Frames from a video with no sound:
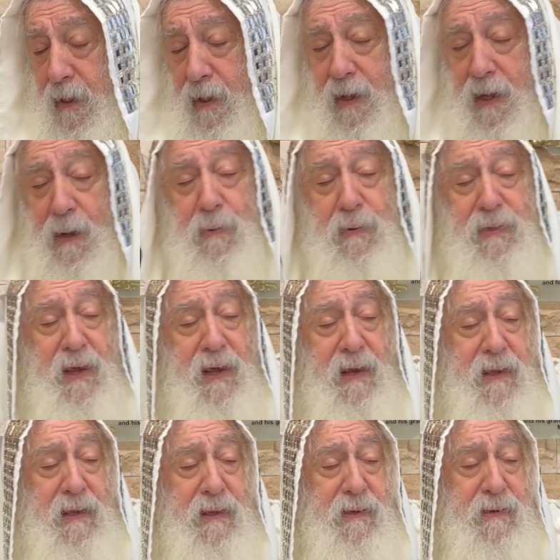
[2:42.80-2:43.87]

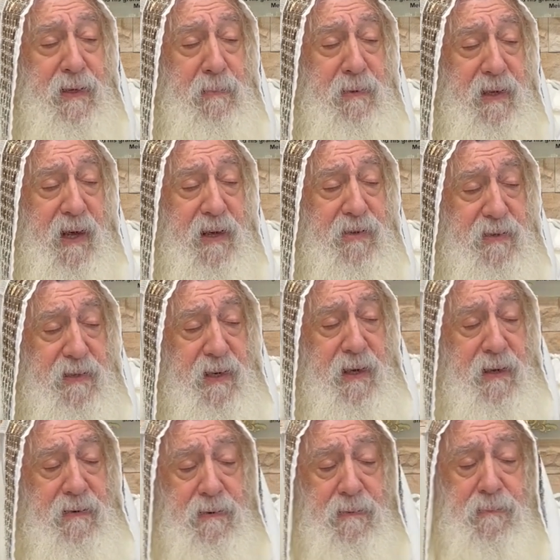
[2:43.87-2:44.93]
The Midrash
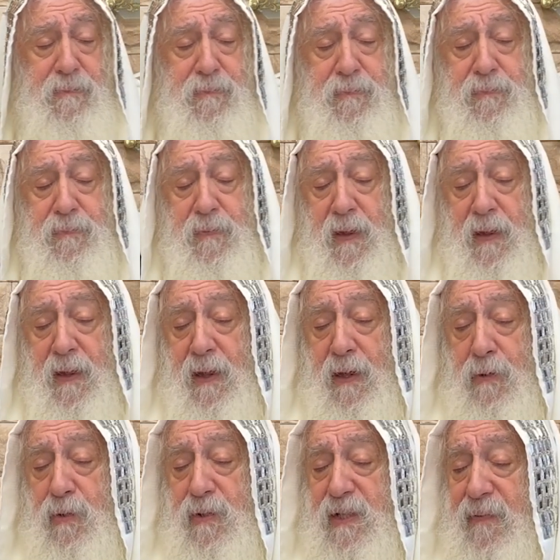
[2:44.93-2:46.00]
said,
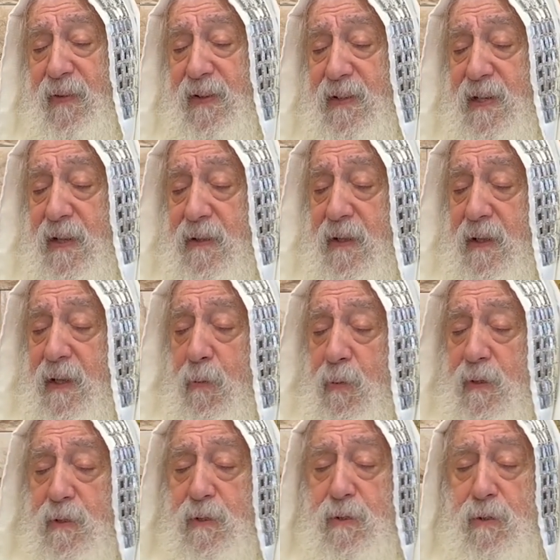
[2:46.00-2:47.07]
Yosef HaTzadik, he
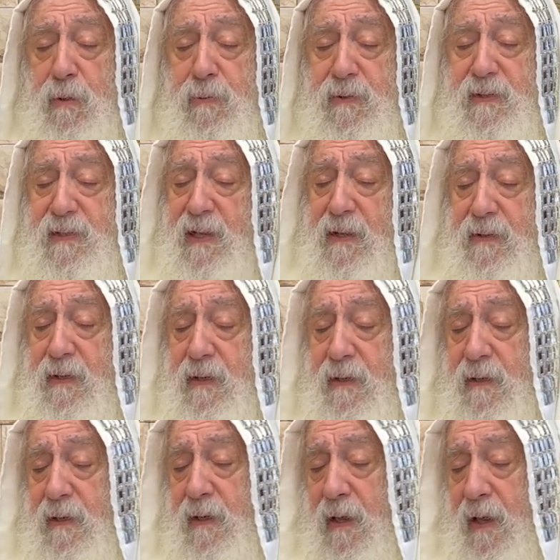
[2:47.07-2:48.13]
was so tzaddik,
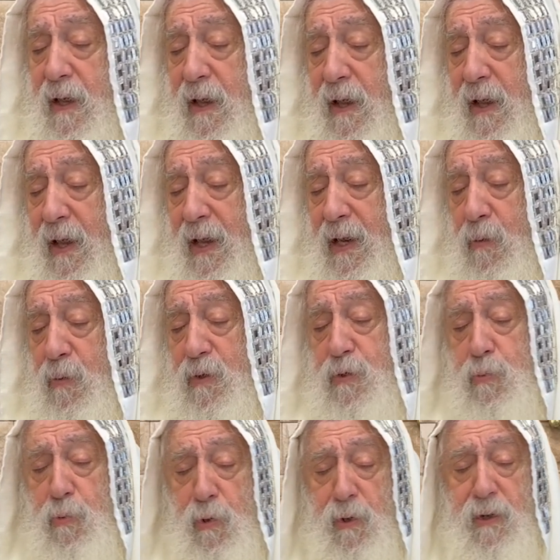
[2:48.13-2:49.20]
he was
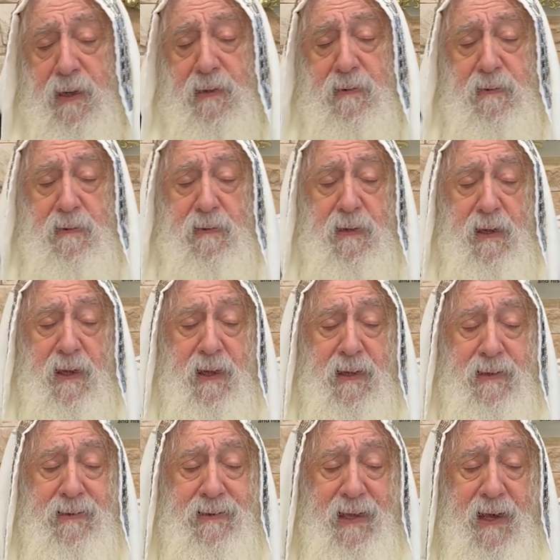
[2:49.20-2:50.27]
worried
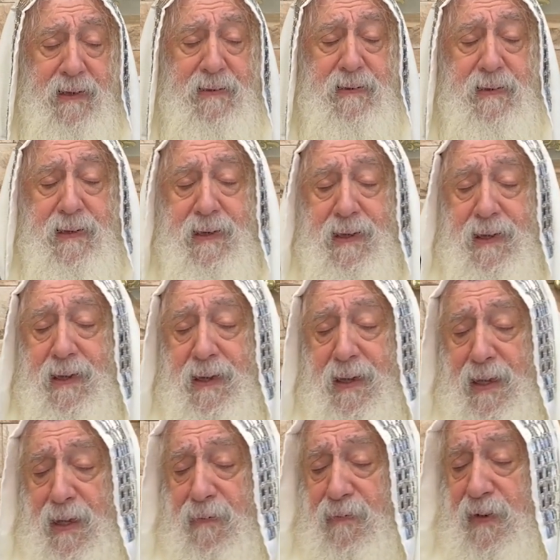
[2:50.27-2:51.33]
that
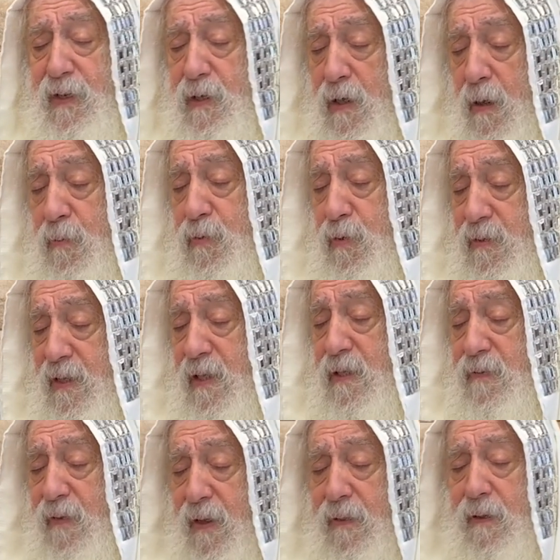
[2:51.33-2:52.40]
if he come to see his
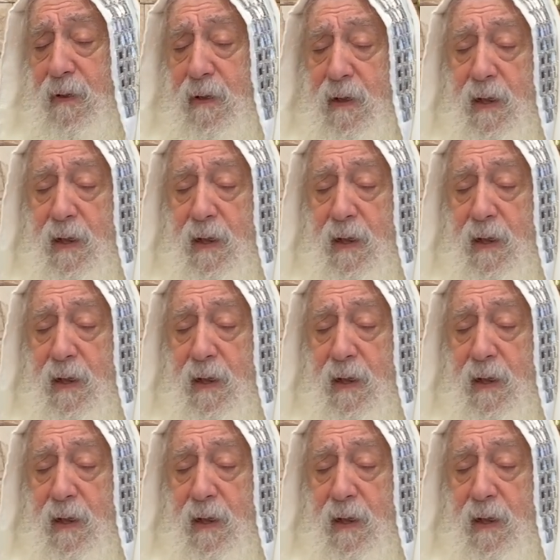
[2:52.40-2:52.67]
father,